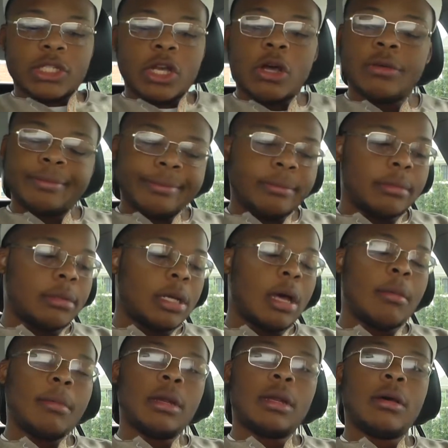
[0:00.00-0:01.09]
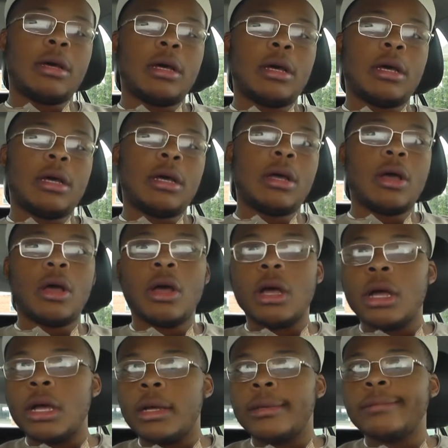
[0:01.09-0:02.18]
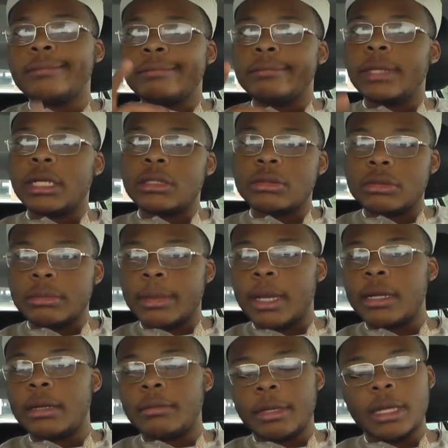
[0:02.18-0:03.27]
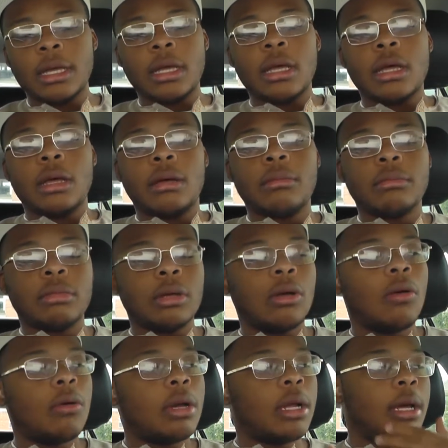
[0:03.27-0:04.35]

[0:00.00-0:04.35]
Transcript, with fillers: so I'm to uh, just reminded me, going